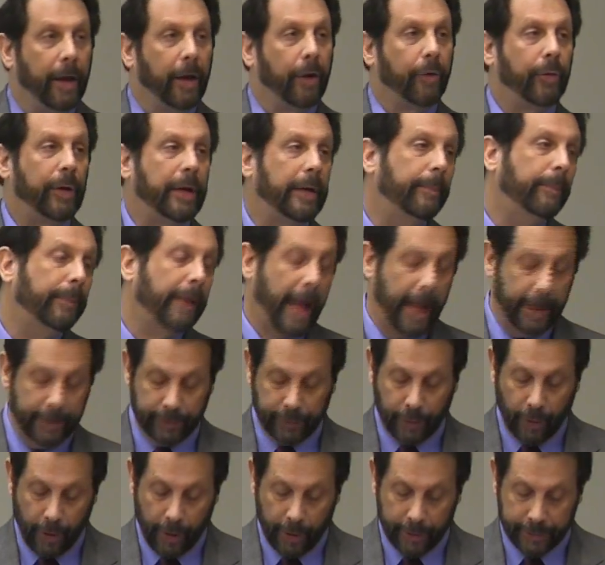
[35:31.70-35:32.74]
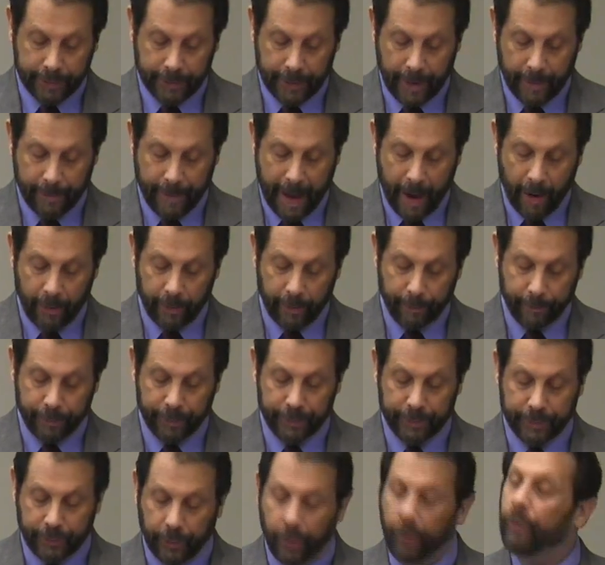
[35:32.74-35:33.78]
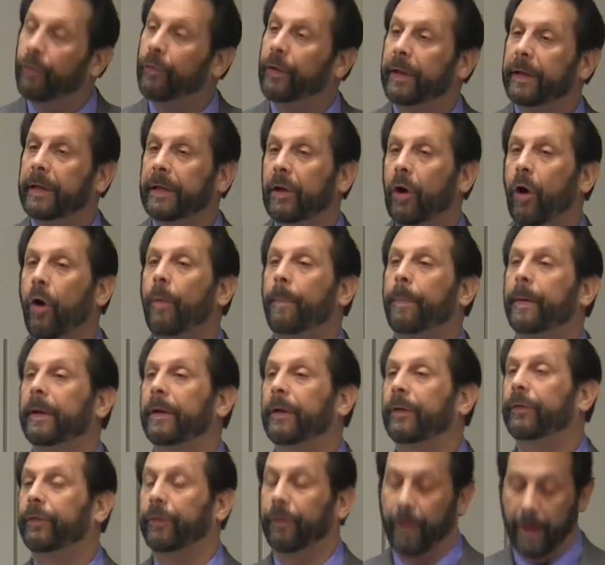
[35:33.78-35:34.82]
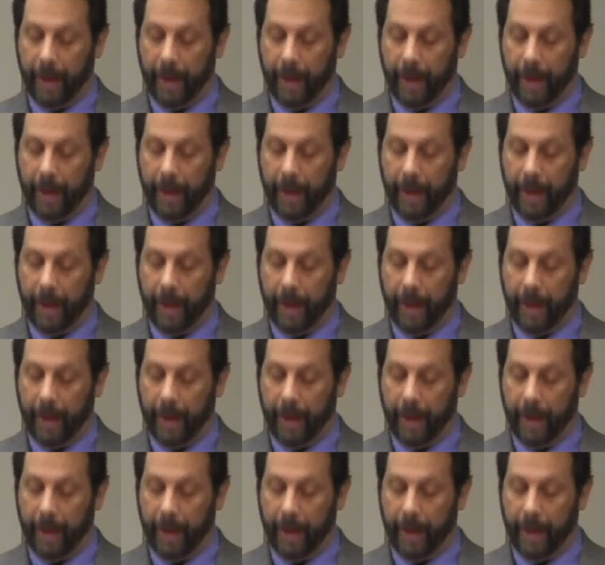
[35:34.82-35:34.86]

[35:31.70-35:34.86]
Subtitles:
Greenblatt talks about preserving the openness of